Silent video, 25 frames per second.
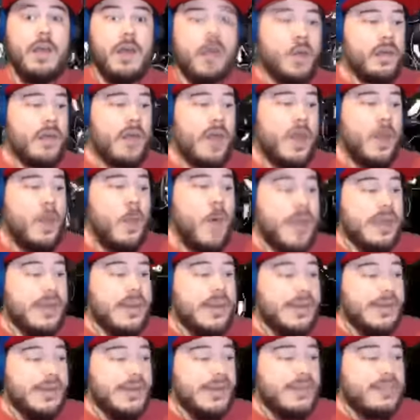Okay, why
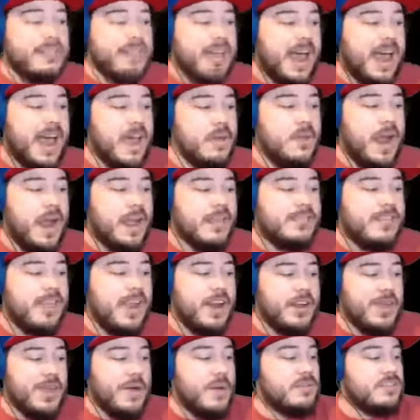didn't he die right
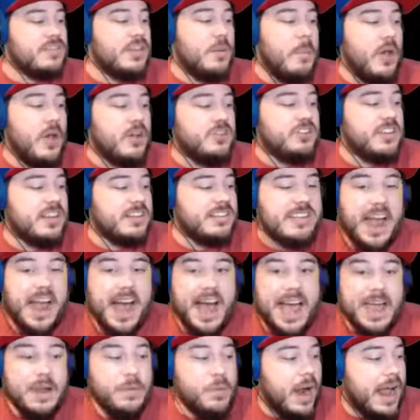there? He was supposed to
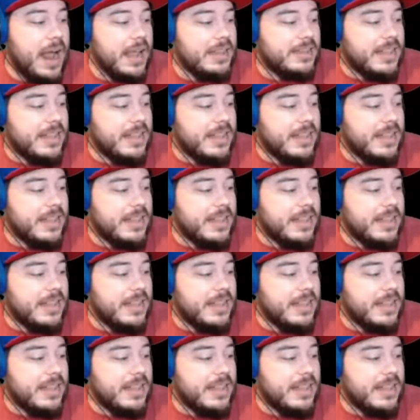die right